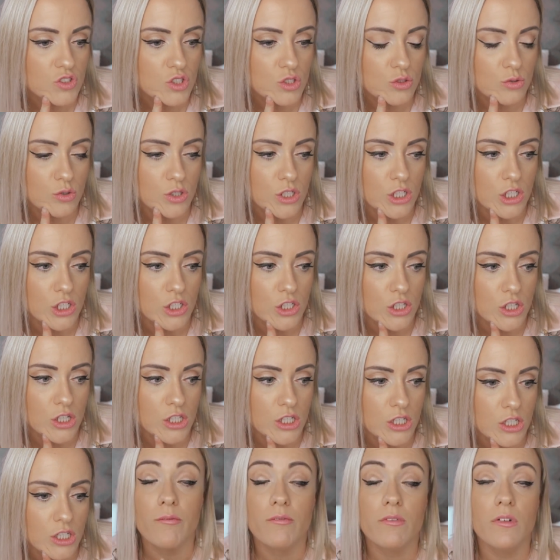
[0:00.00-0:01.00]
Trying to
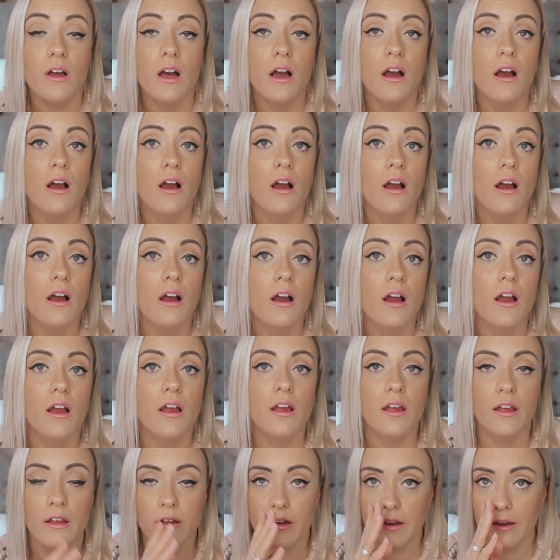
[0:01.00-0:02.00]
think.
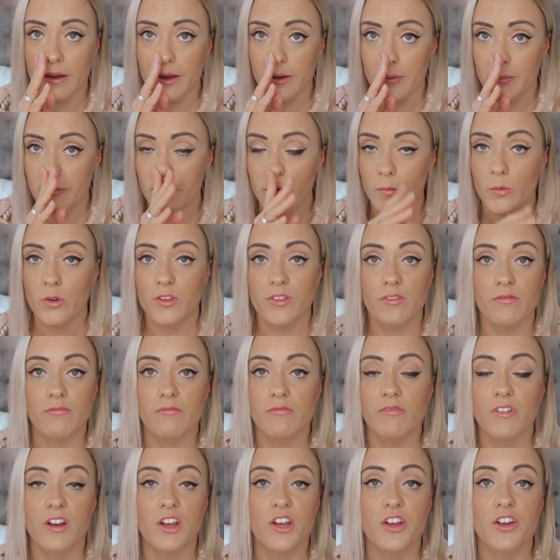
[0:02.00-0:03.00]
I
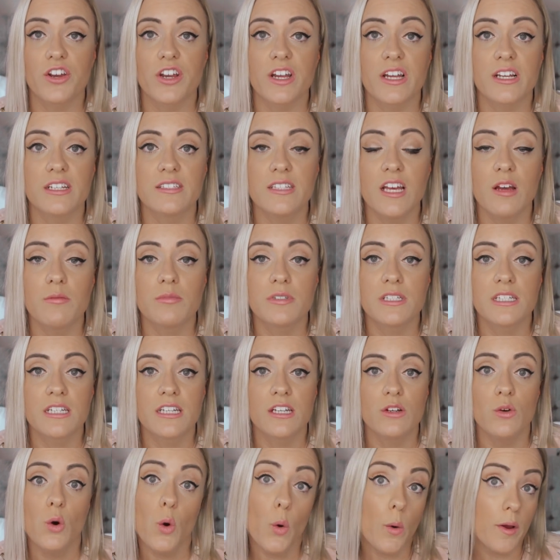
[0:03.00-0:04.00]
wasn't very good at accepting
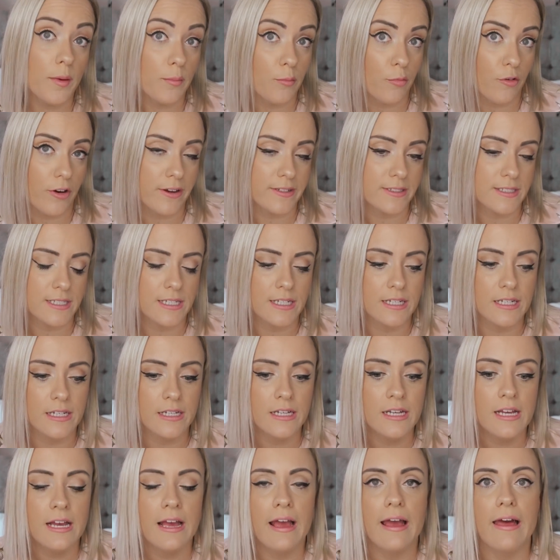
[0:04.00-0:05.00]
it or embracing
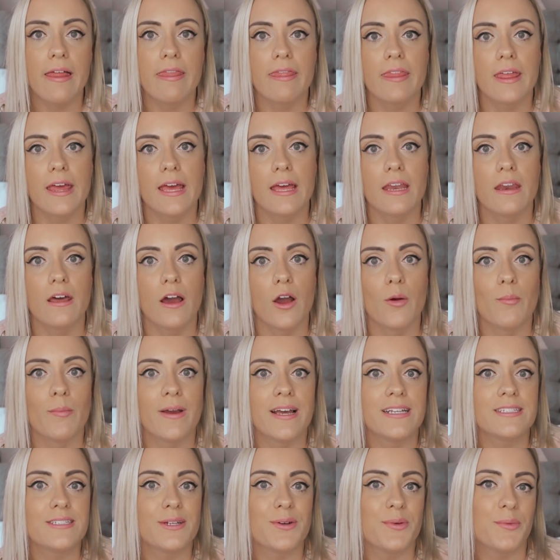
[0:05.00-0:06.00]
it, and then I
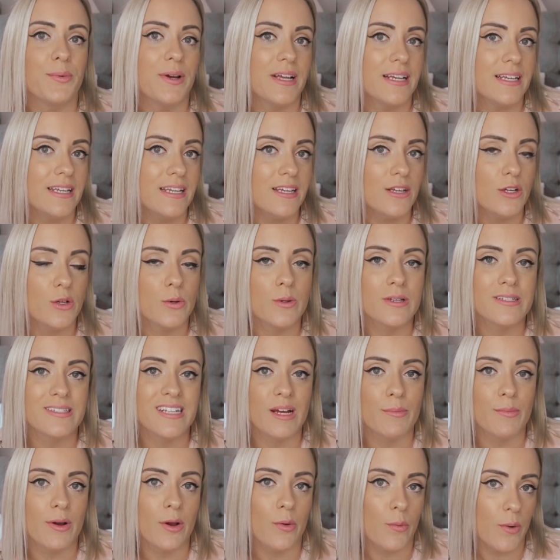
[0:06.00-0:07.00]
met Whitney, who is
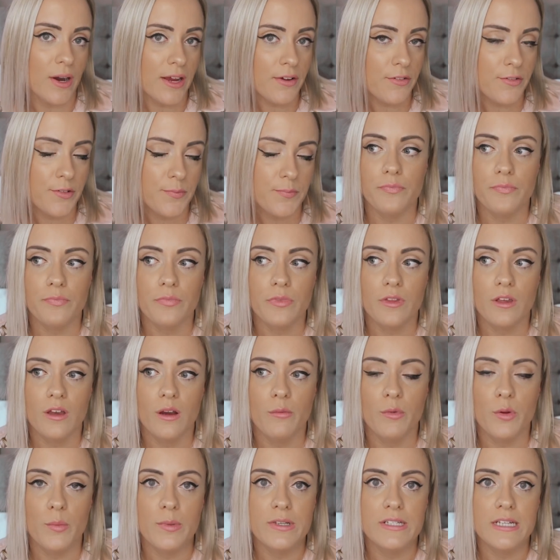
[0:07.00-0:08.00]
now my wife, and
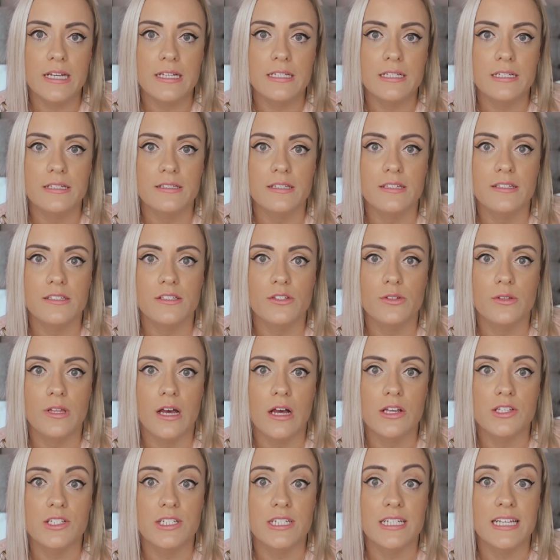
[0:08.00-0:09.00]
we've been dating since
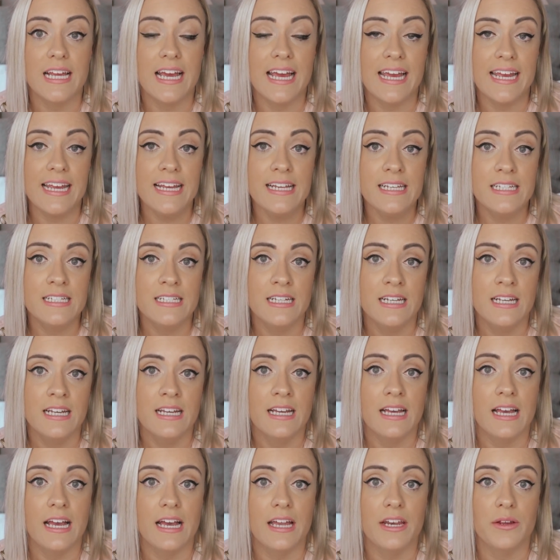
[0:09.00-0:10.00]
2008,
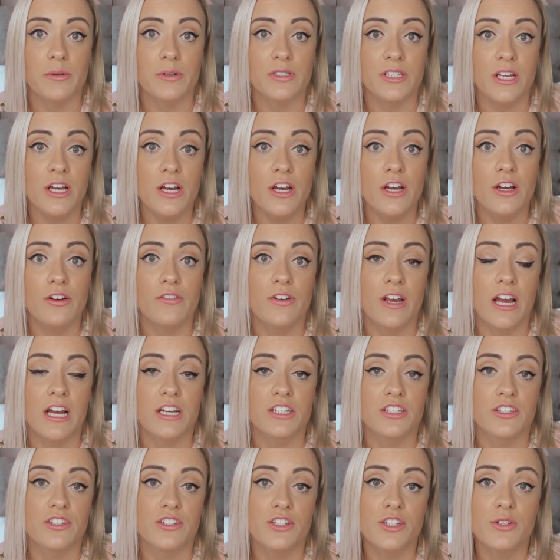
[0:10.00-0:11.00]
and it was her
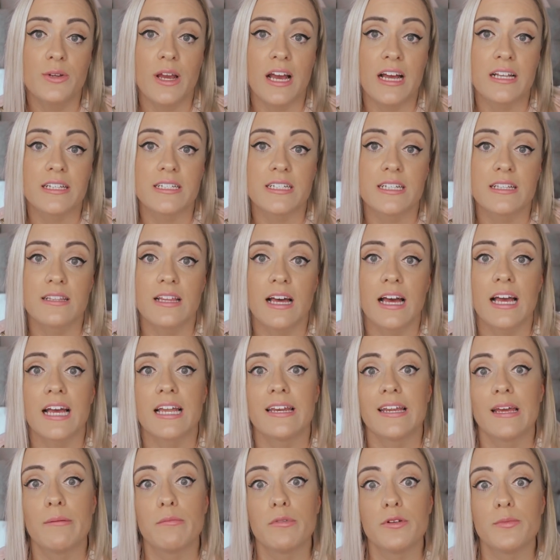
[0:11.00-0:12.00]
reaction to Handy that
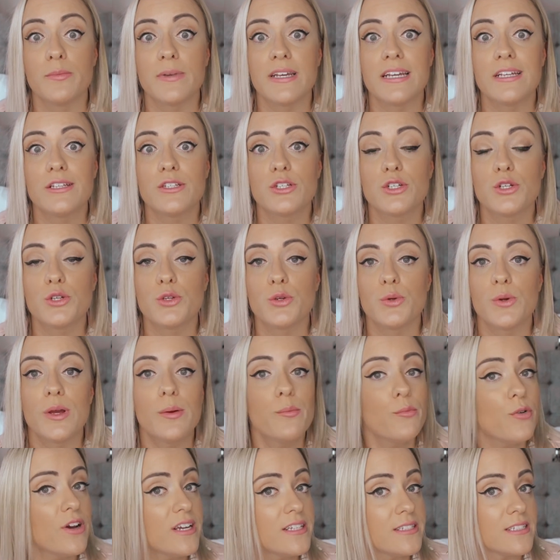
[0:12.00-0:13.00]
enabled me to
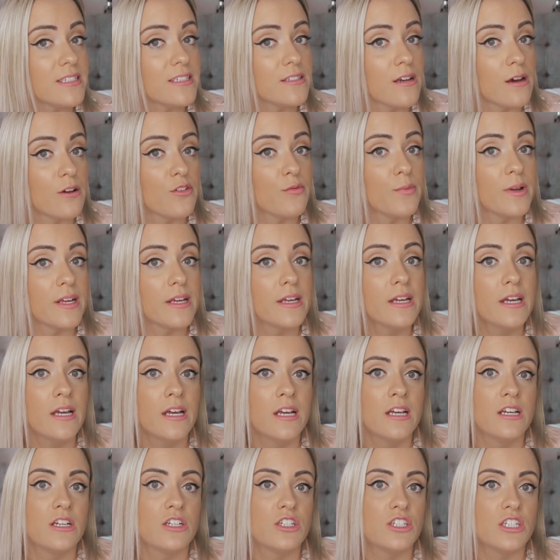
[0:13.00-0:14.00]
embrace this side of me.
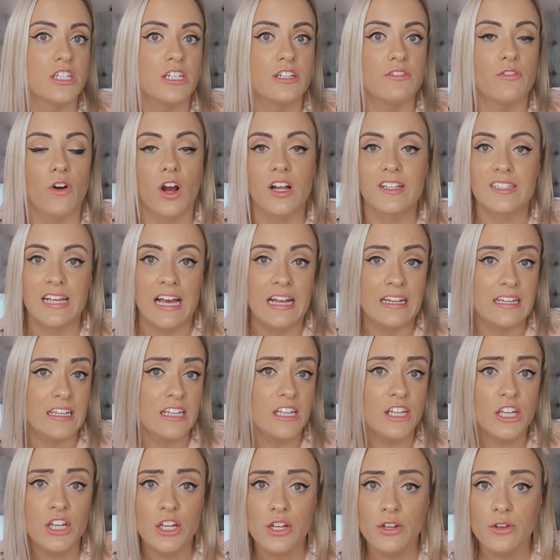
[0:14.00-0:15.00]
She finds Handy
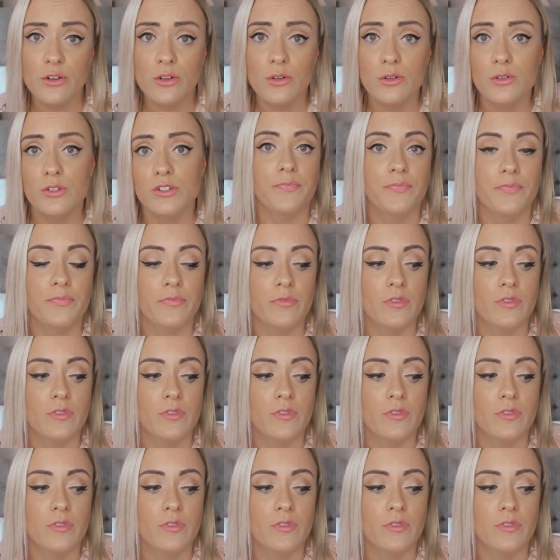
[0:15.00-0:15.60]
cute.